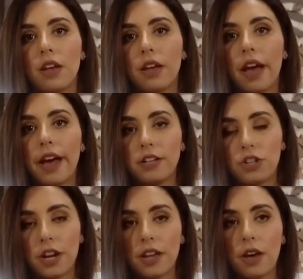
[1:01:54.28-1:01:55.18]
at
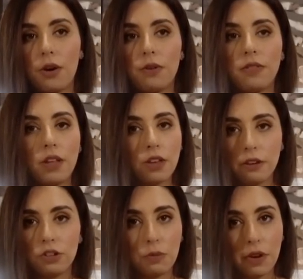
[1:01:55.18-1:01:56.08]
checkout, they'll
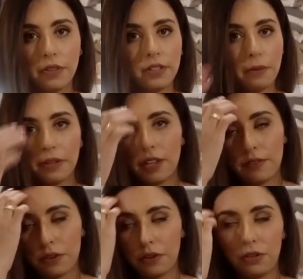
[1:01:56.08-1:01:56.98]
usually bring this up because they have
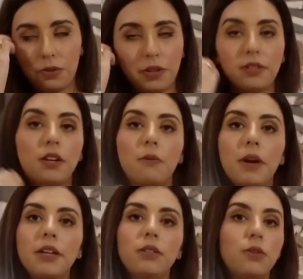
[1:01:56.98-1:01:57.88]
a lot of tourists
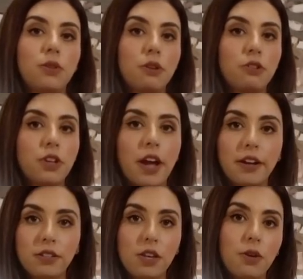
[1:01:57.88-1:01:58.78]
anyway, so they'll usually
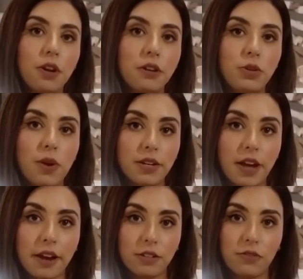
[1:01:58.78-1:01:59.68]
ask you, are you doing a
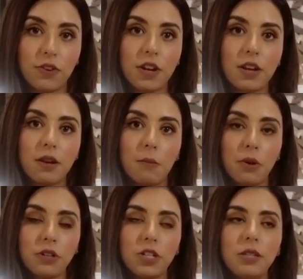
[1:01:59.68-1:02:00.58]
tax-free
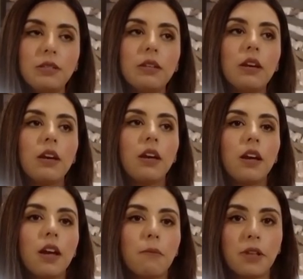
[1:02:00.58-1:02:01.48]
purchase?
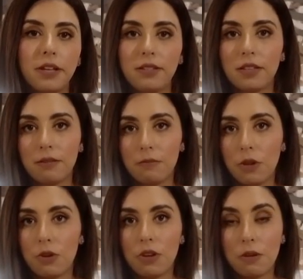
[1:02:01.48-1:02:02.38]
Please, you
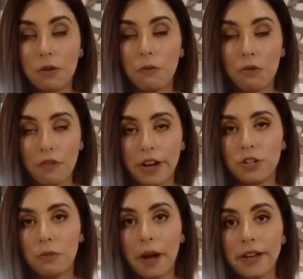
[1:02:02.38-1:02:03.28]
know, you provide
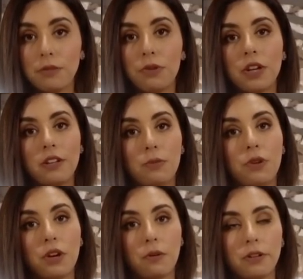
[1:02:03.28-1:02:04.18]
your passport, you need to
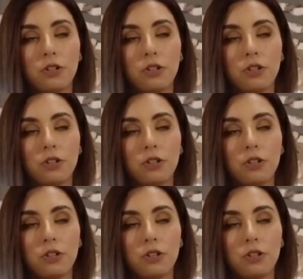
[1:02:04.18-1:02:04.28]
bring your original